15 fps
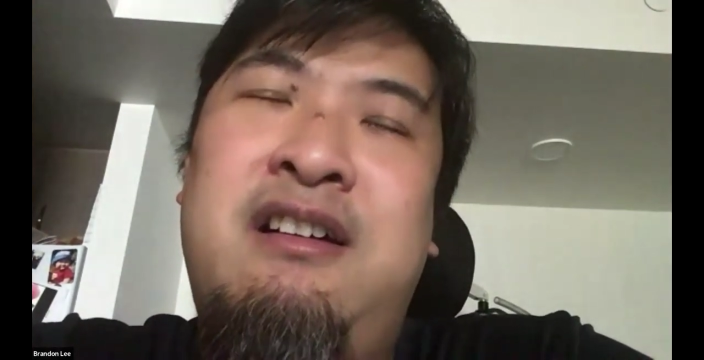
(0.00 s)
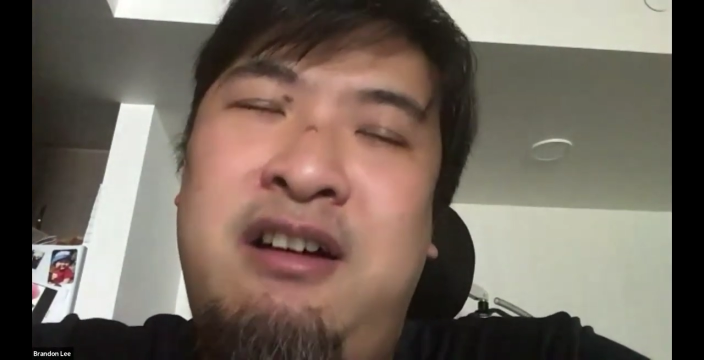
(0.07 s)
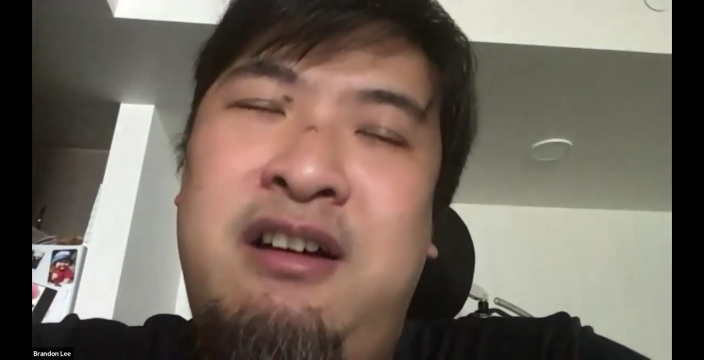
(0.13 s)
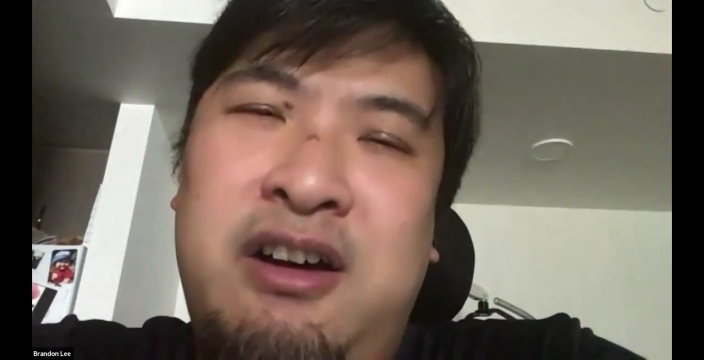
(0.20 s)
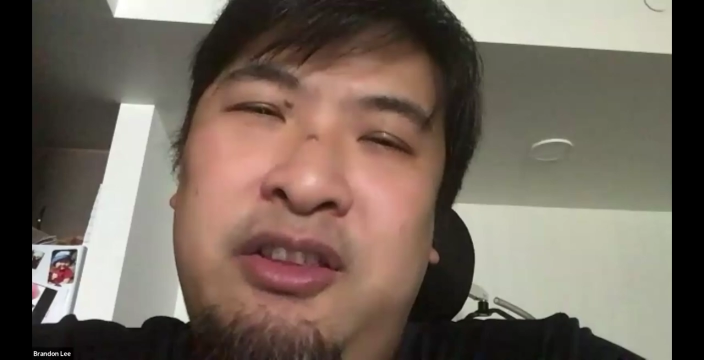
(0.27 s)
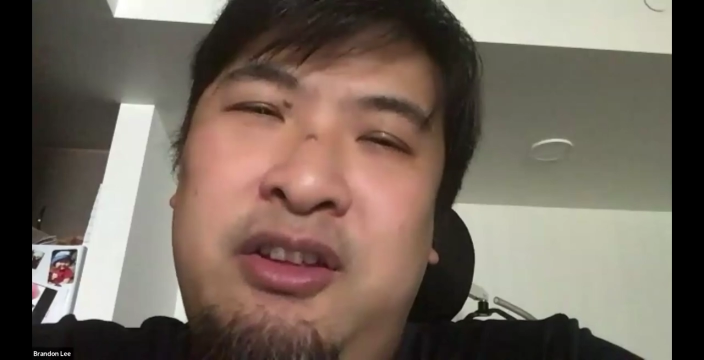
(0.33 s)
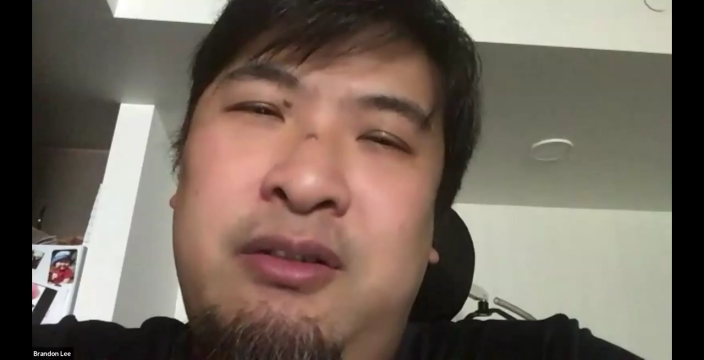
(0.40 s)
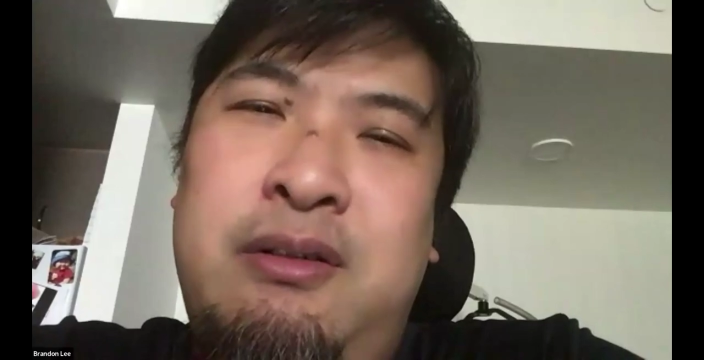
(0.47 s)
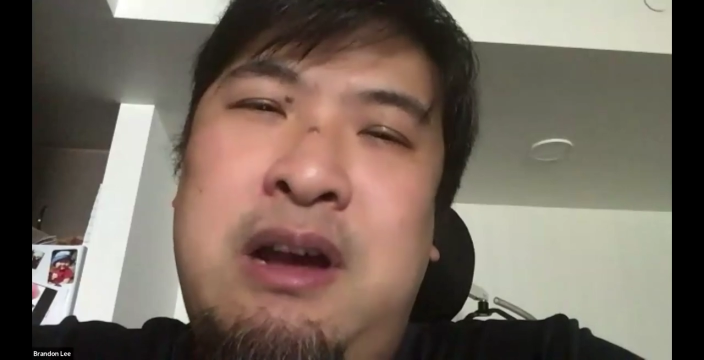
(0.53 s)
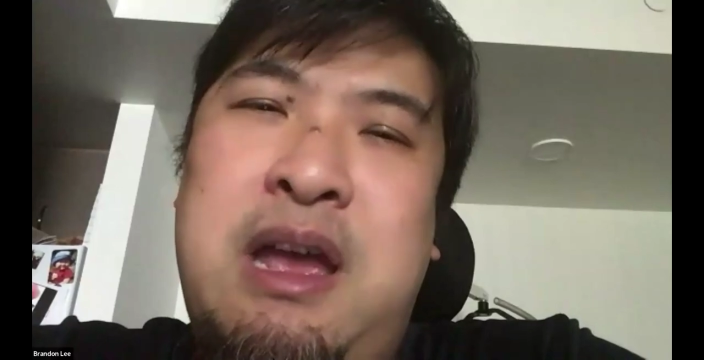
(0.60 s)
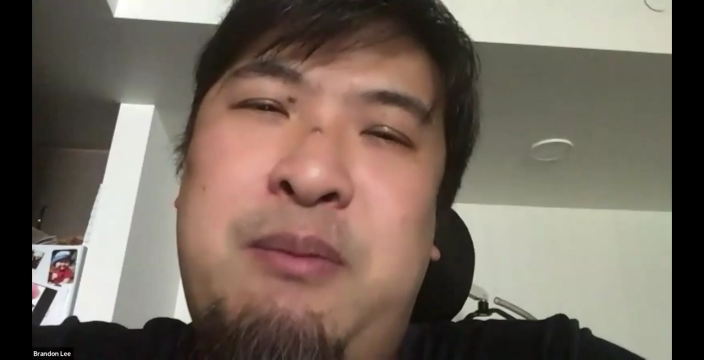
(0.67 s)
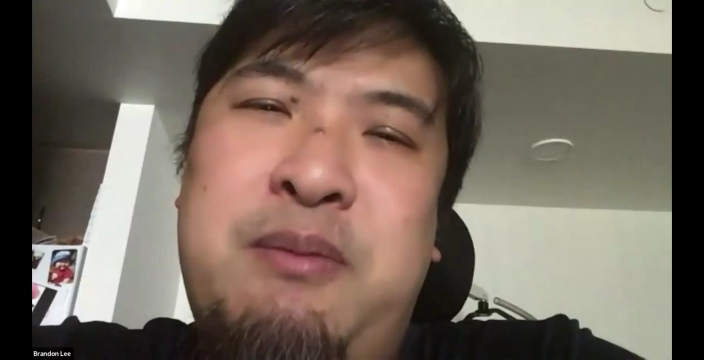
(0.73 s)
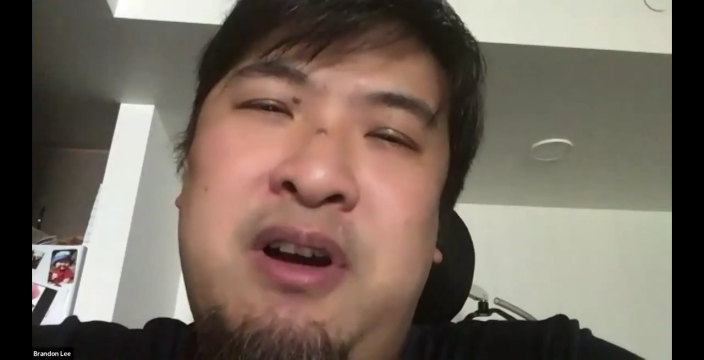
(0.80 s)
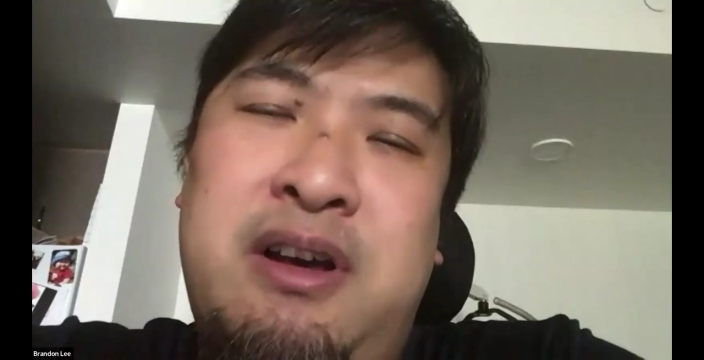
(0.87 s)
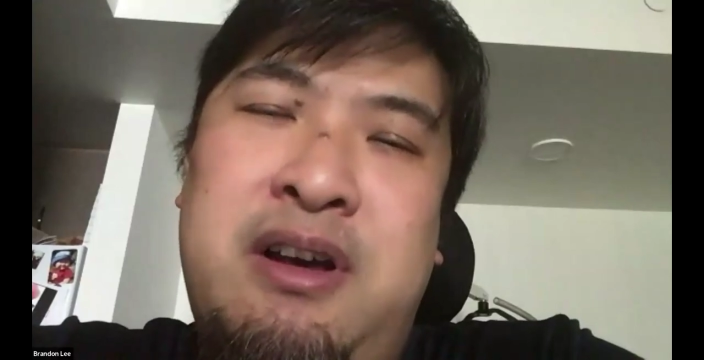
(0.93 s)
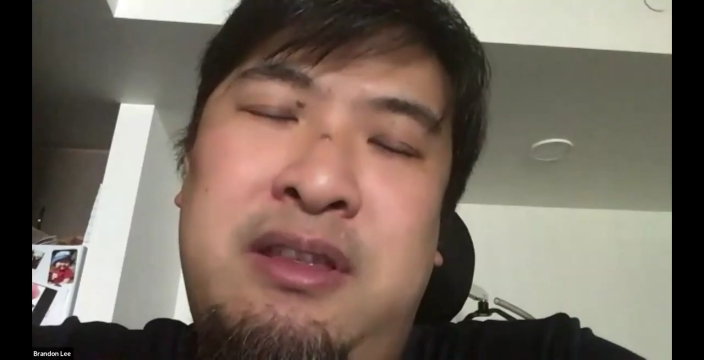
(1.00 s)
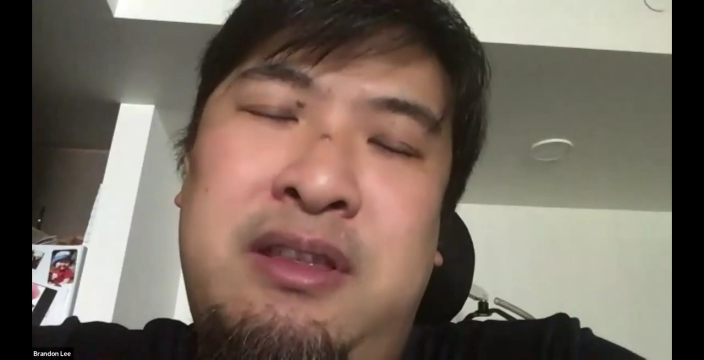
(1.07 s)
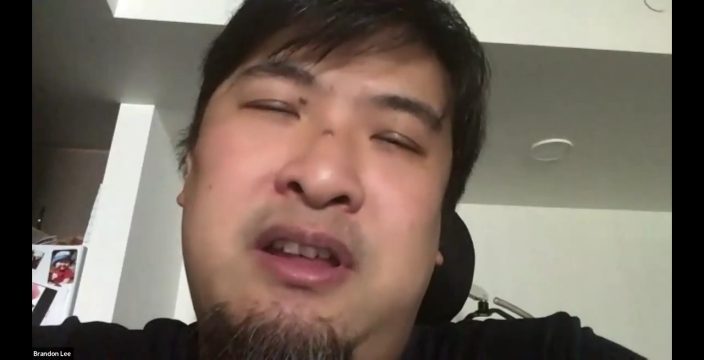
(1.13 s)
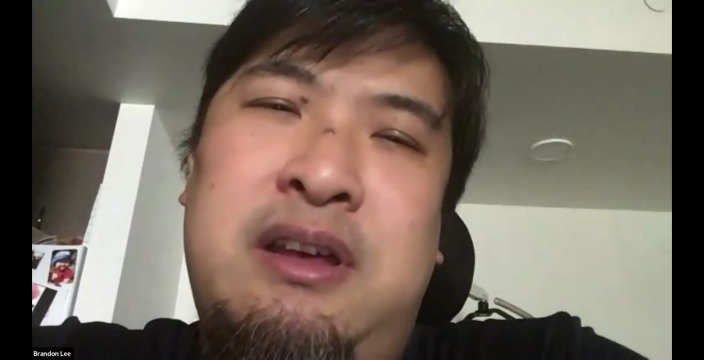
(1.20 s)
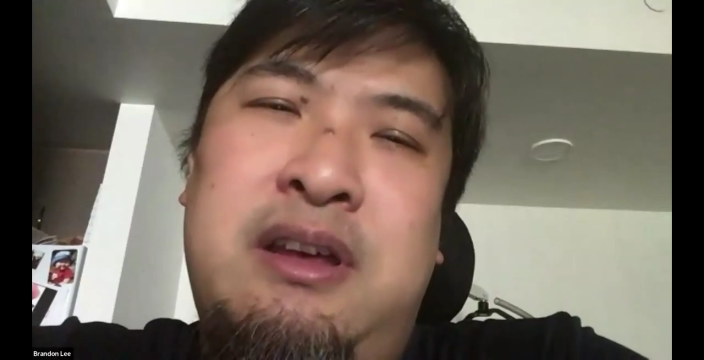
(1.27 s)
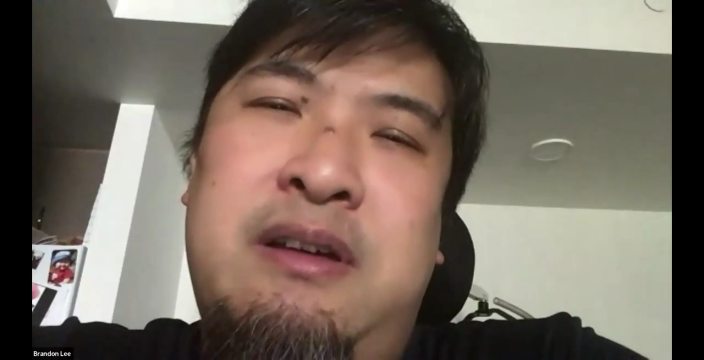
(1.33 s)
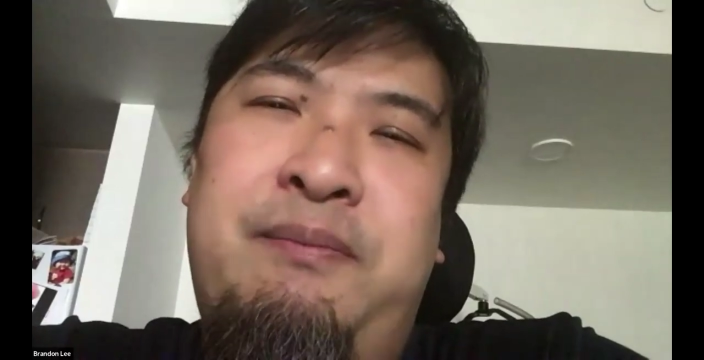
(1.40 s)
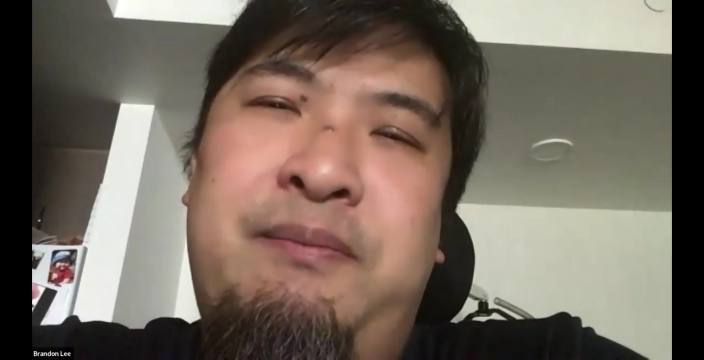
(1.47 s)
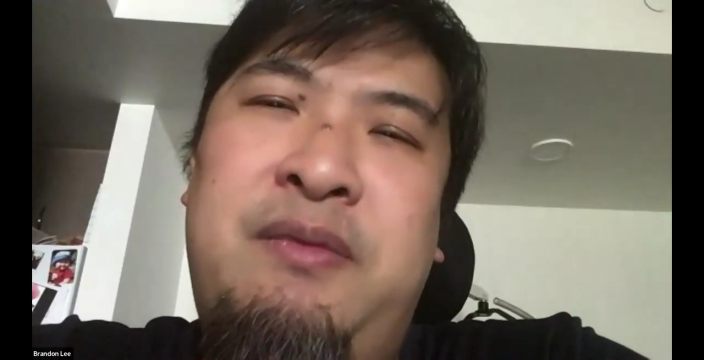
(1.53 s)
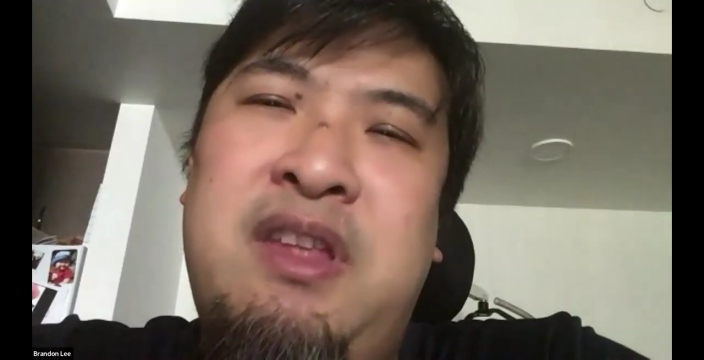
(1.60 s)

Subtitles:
although I'm on the